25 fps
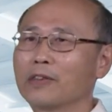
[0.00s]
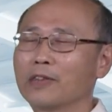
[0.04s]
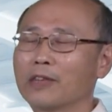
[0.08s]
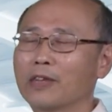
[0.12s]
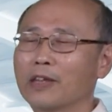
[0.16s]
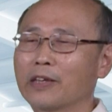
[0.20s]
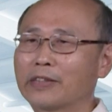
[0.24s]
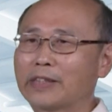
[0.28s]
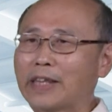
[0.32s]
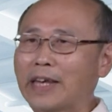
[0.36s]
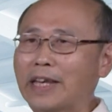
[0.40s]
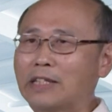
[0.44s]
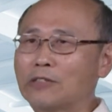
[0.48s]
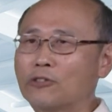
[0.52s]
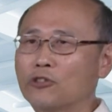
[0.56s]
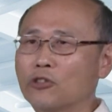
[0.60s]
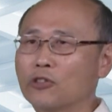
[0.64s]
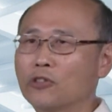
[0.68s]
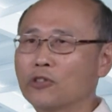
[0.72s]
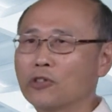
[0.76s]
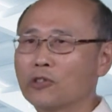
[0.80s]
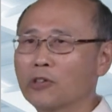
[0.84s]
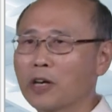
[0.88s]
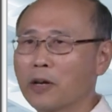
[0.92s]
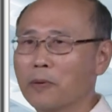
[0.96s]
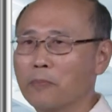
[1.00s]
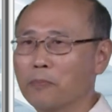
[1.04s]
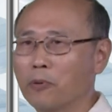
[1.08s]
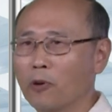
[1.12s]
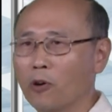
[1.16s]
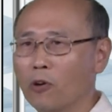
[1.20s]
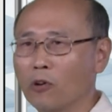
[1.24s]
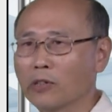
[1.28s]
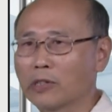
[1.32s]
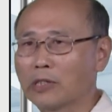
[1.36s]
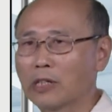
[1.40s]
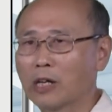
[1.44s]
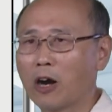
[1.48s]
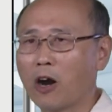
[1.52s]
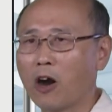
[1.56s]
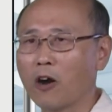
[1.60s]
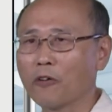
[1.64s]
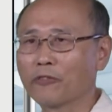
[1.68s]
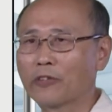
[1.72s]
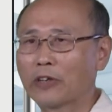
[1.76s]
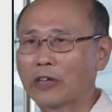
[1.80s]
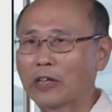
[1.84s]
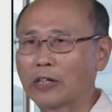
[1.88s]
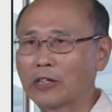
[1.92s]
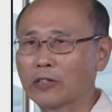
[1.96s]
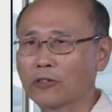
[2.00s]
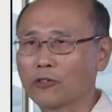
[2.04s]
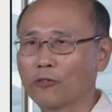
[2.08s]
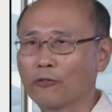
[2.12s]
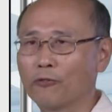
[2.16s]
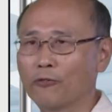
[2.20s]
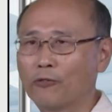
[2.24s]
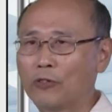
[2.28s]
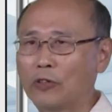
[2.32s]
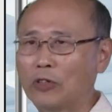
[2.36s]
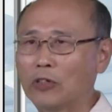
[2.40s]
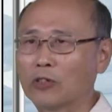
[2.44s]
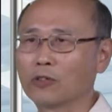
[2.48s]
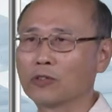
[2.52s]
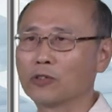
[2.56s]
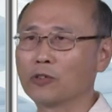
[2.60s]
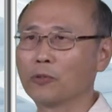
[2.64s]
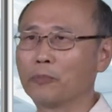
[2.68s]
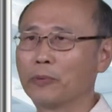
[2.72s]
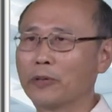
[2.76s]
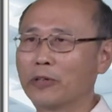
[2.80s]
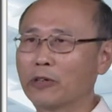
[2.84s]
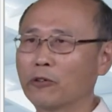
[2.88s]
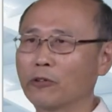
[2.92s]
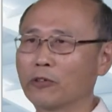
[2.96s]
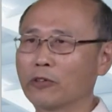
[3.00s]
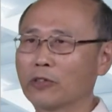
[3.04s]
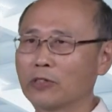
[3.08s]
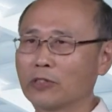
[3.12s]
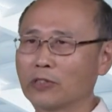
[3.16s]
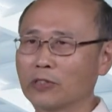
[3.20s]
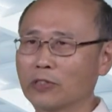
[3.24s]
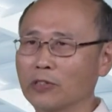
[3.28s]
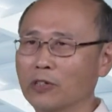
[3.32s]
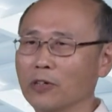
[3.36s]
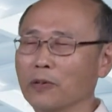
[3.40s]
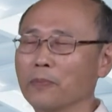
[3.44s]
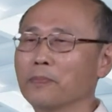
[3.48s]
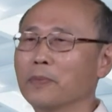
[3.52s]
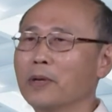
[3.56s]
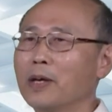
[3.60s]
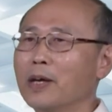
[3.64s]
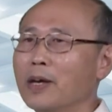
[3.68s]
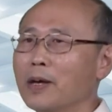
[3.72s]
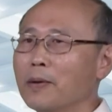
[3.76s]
the tangential component of the electric field to be equal to 0.